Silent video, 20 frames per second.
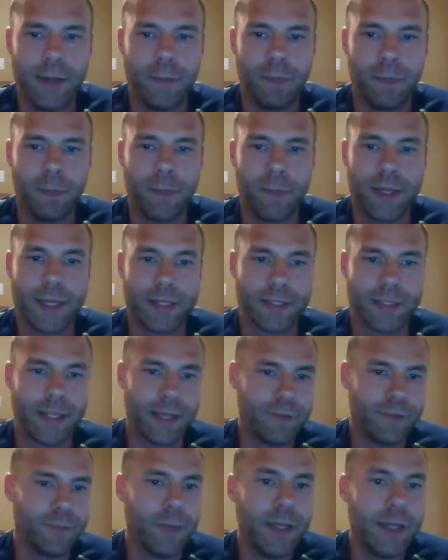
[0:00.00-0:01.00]
because
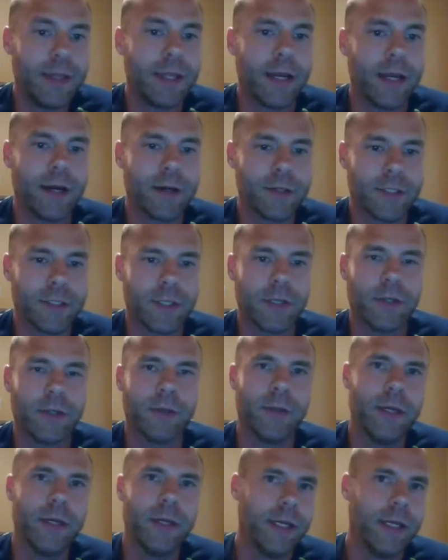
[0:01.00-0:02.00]
they've been there.
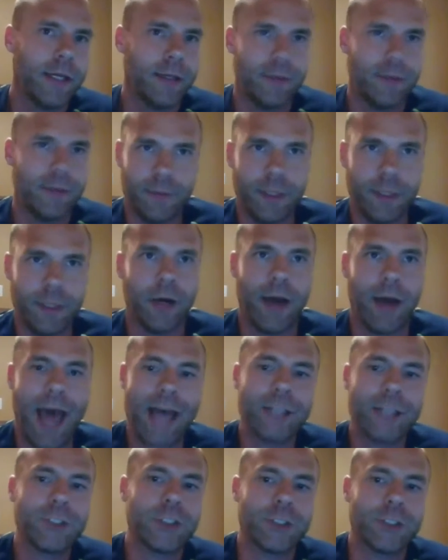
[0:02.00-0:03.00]
So,
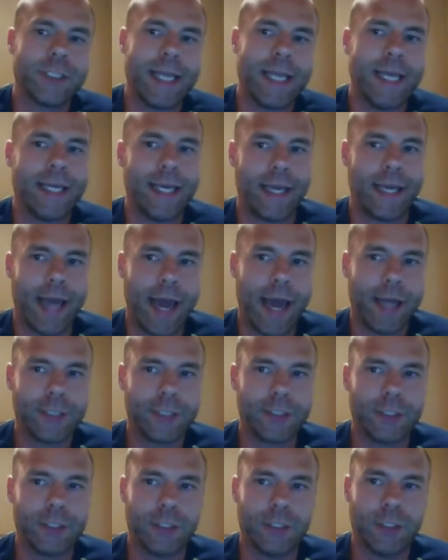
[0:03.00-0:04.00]
as you're taking
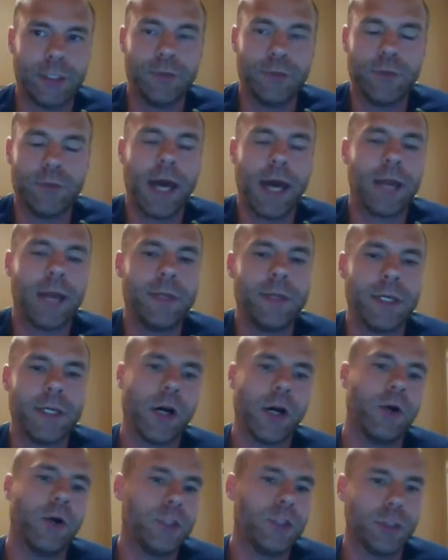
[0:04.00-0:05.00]
action, you've got to be
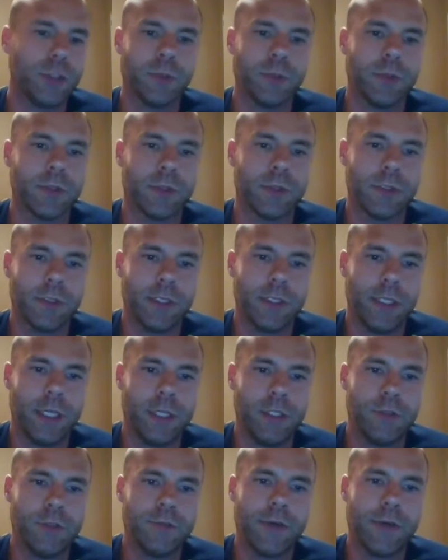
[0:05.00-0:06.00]
coachable,
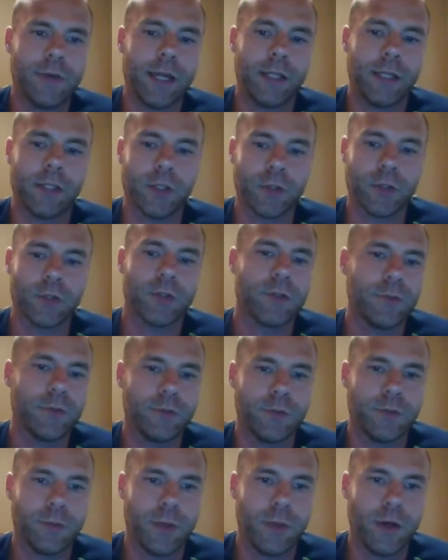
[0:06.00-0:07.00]
and you've got to learn
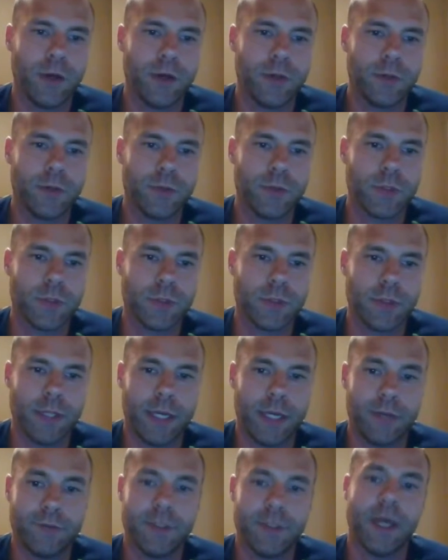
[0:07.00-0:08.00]
from those
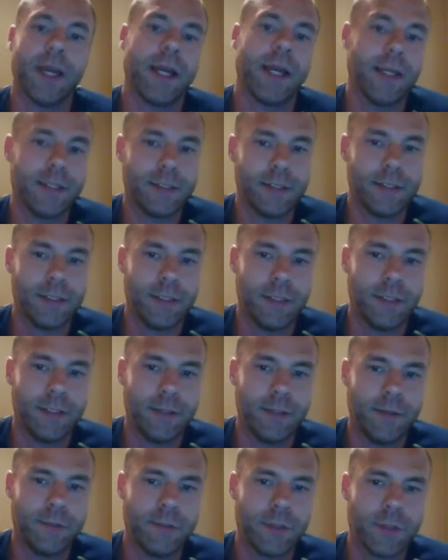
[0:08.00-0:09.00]
that have done it.
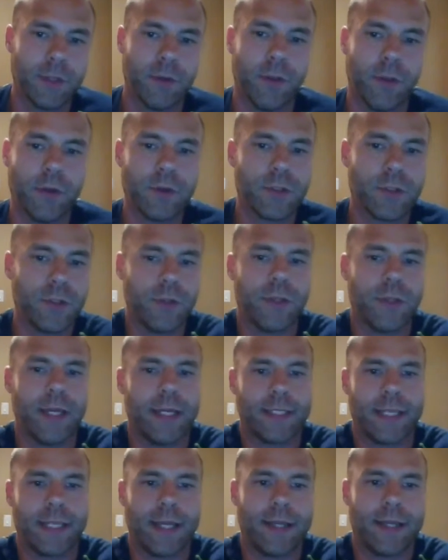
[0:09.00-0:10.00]
Right. So those two
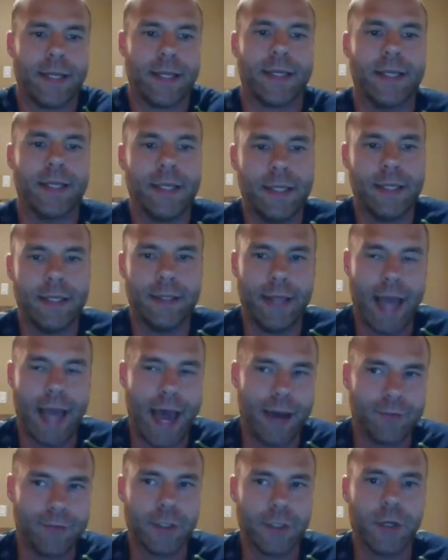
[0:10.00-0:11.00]
things, I think,
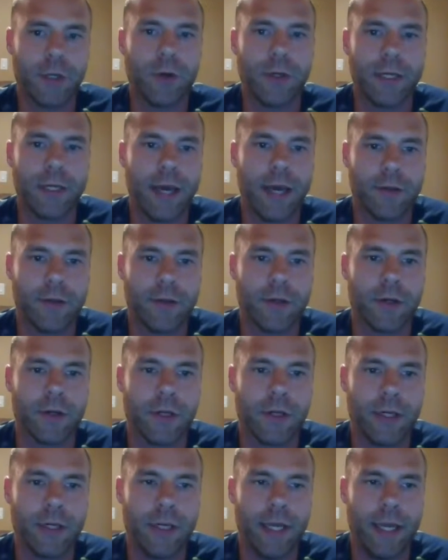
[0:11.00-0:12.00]
have to go
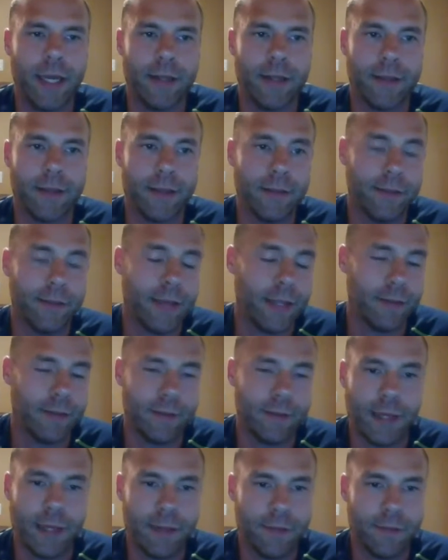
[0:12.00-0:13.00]
together, and
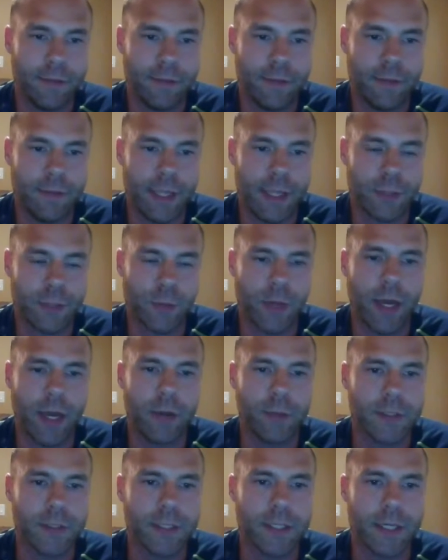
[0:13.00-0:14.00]
that's what I
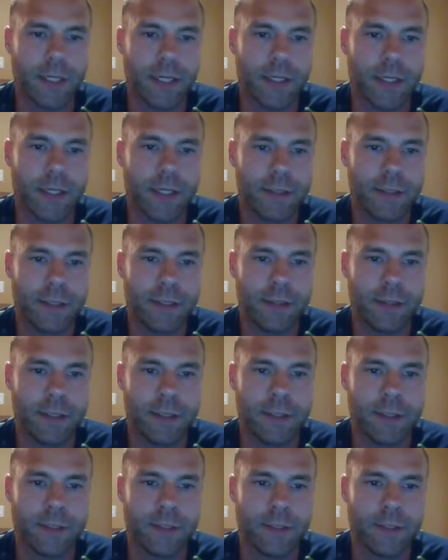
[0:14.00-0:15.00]
would say
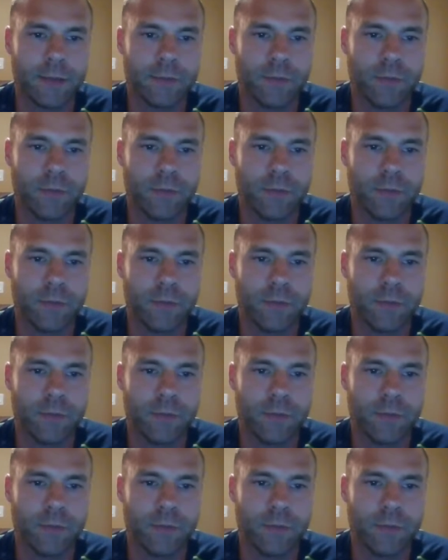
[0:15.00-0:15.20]
is